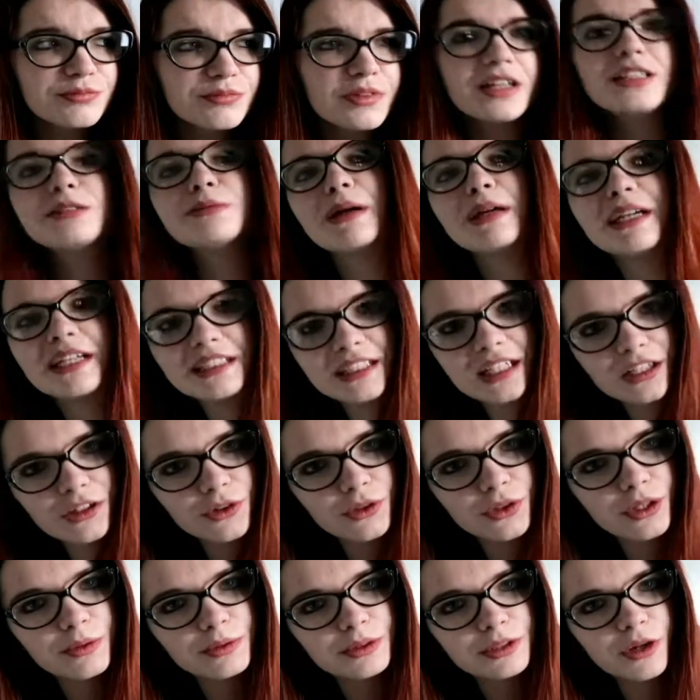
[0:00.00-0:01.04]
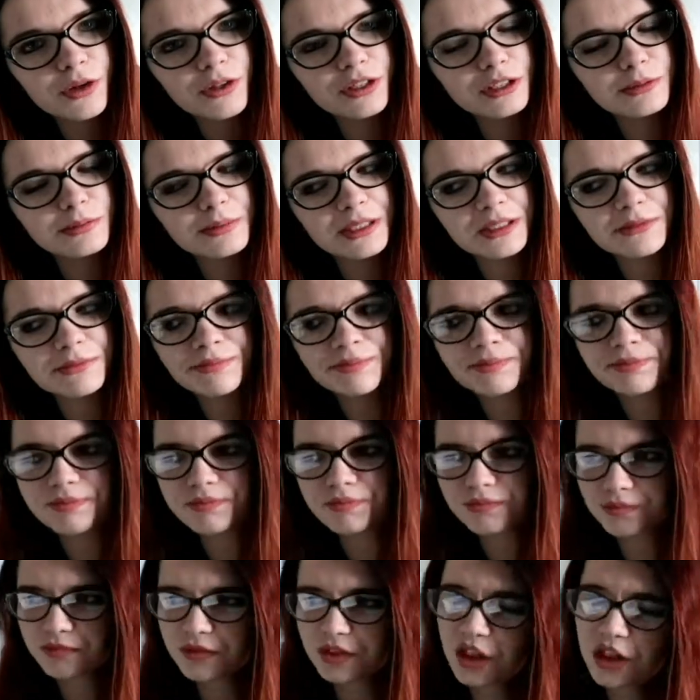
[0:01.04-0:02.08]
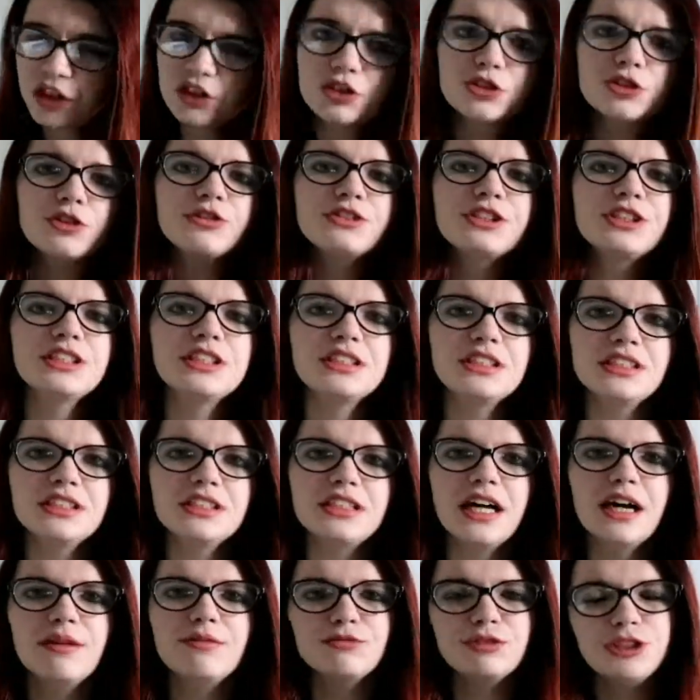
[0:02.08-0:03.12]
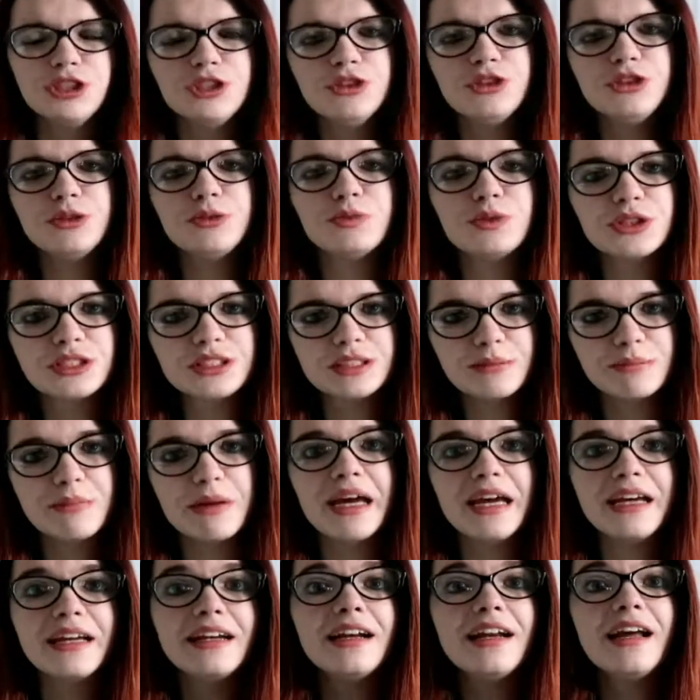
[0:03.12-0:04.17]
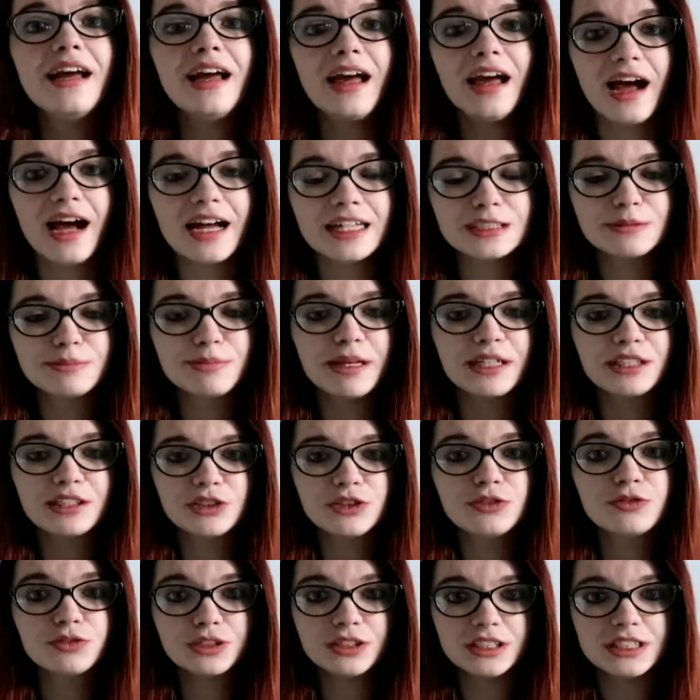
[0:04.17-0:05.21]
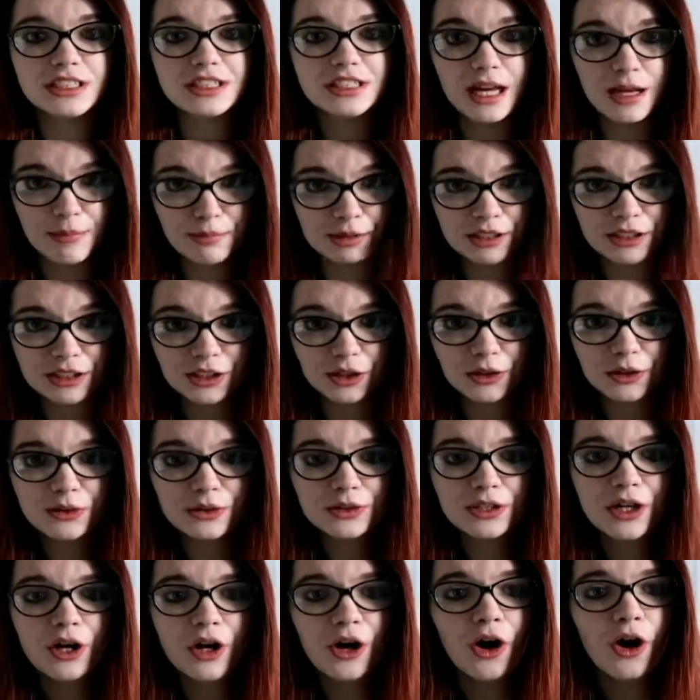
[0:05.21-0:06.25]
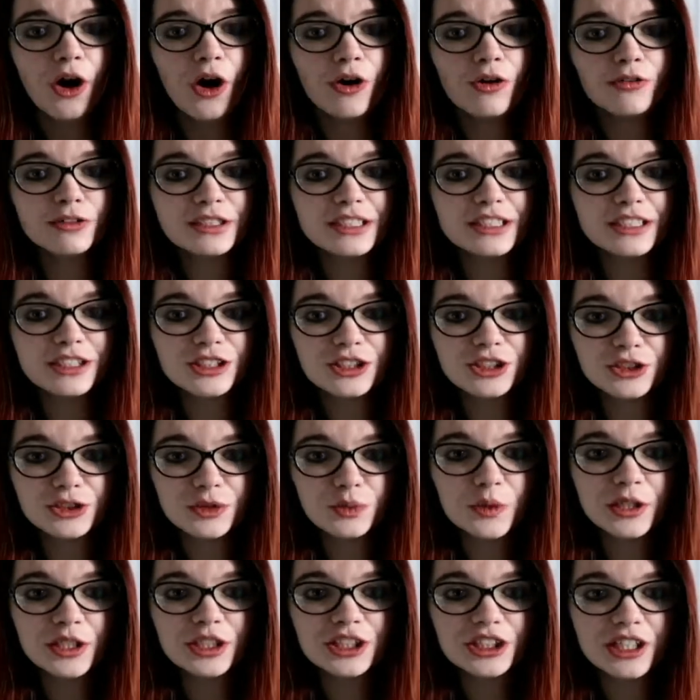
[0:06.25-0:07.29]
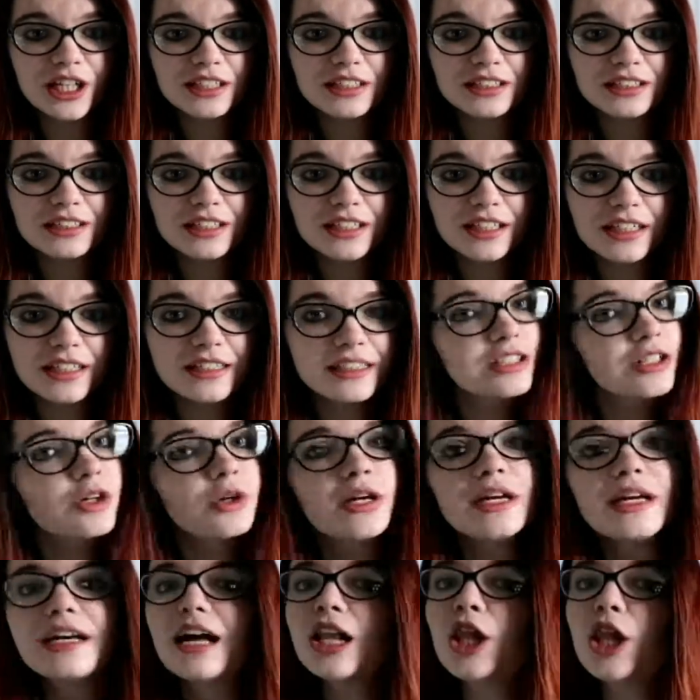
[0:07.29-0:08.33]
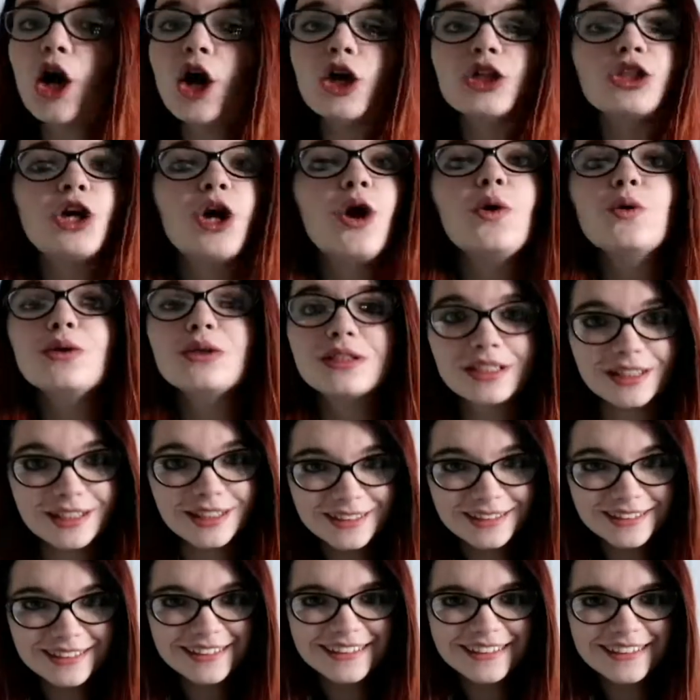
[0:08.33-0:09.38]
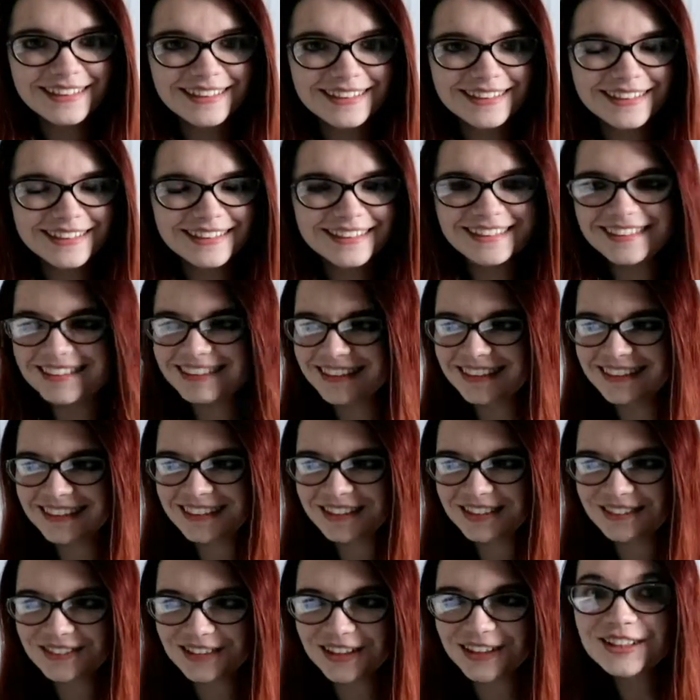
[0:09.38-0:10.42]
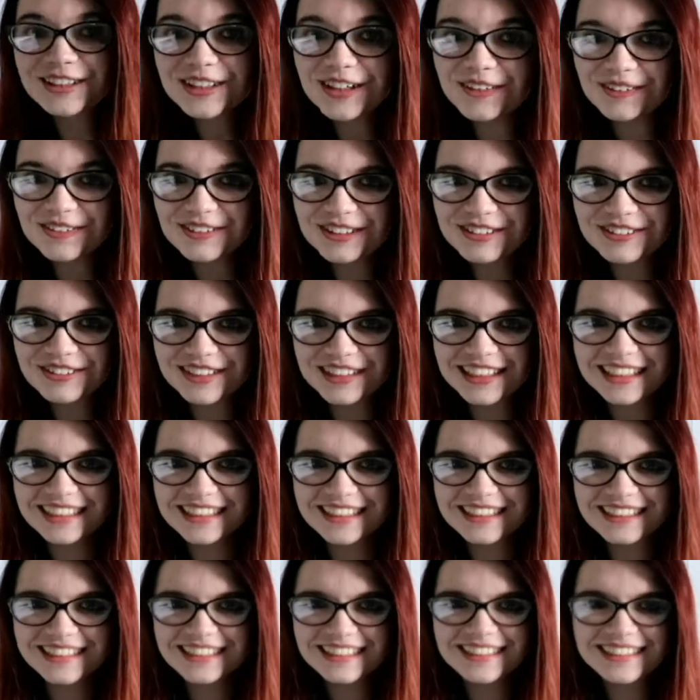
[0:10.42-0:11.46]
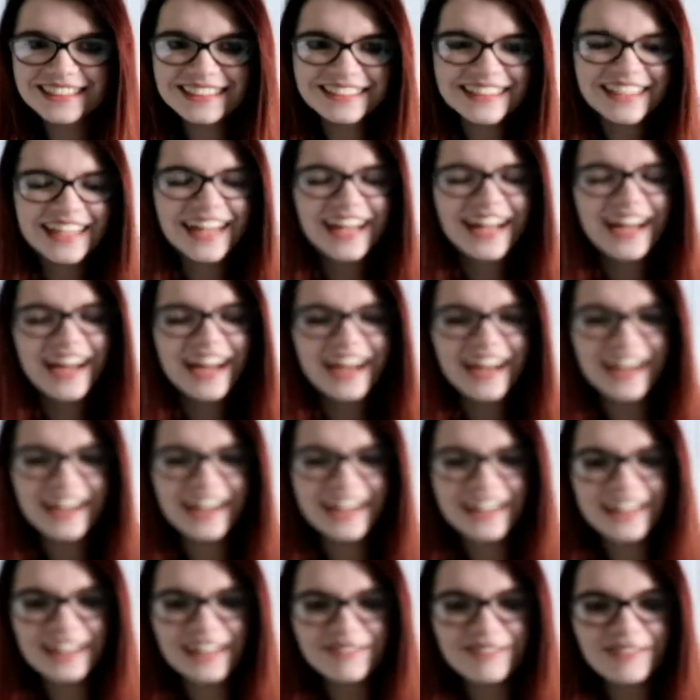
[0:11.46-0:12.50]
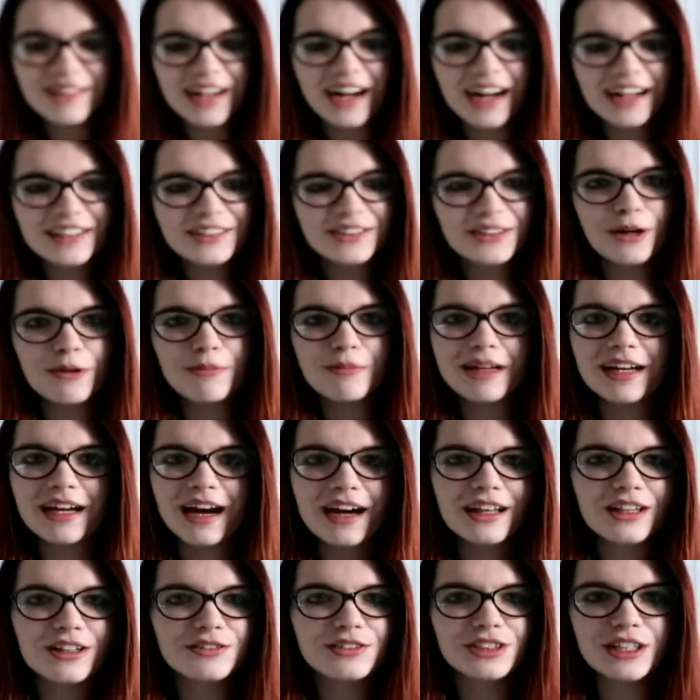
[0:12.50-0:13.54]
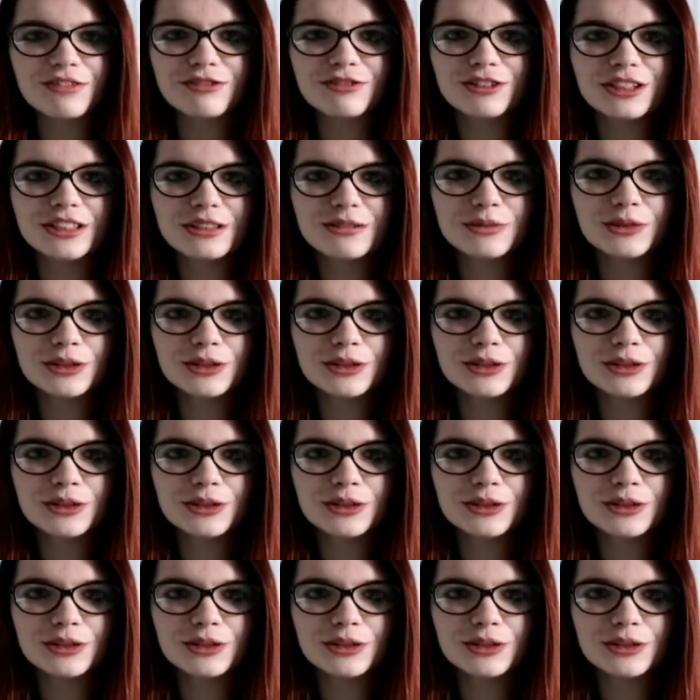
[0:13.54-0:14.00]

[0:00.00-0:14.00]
as many as I thought there was going to be. So obviously the reunion was the main aspect of this episode. Obviously John Winchester is looking a lot older than he did in the first couple of seasons. But you know me, I love Jeffrey Dean